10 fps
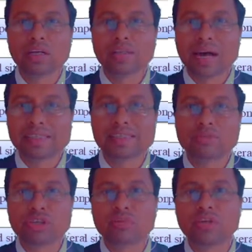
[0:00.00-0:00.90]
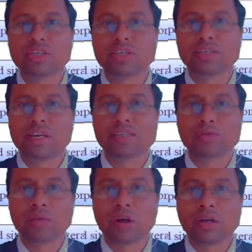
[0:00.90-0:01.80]
The assumption of the TJI is
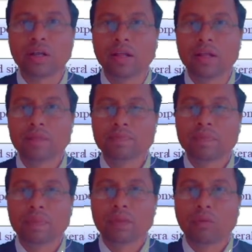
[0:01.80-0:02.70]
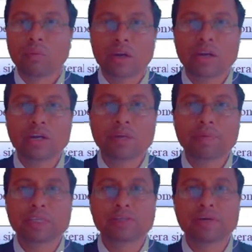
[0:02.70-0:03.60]
what kind of
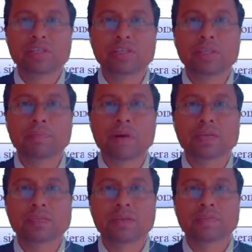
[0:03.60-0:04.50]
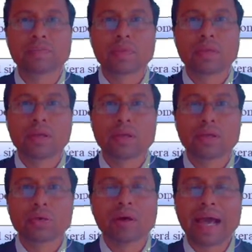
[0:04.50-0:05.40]
experience in the past
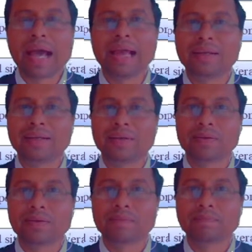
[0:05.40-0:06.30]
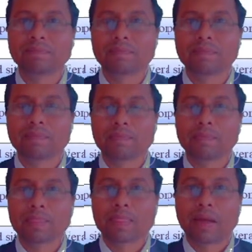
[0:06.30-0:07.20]
you had,
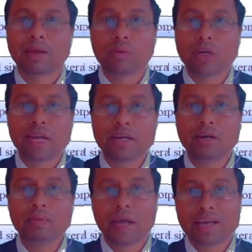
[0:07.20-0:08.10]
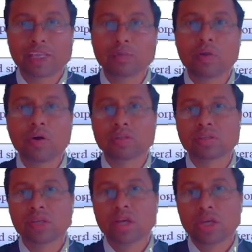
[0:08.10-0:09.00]
and what kind of response
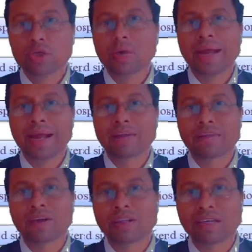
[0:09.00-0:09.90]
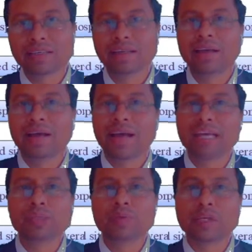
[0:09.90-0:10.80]
you had for that
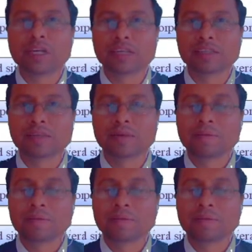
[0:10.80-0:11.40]
experience.